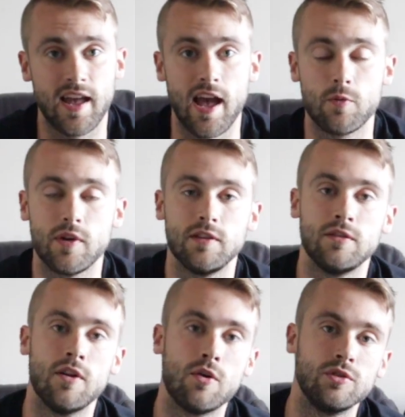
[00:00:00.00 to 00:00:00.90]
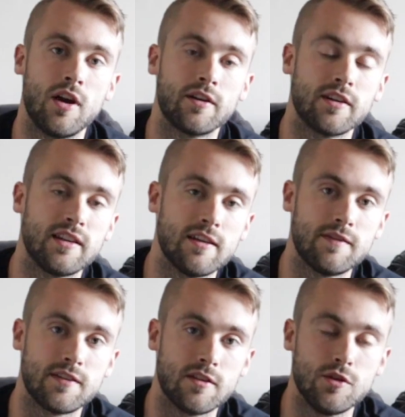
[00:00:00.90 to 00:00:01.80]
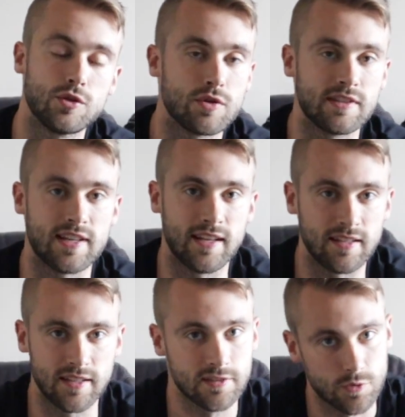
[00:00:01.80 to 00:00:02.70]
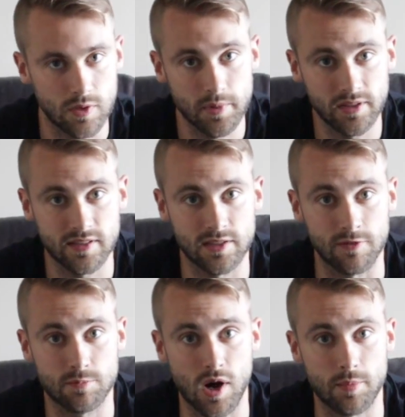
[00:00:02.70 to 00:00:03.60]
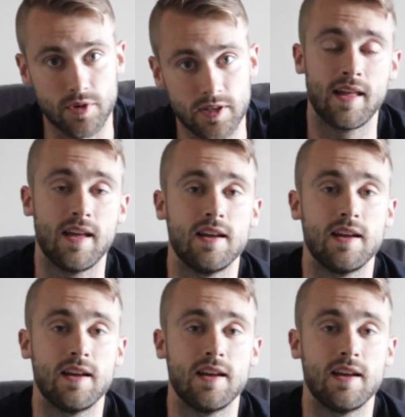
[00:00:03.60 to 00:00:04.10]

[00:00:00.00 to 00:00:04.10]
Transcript: and when you no longer give it the nutrients that it needs to rebuild itself properly.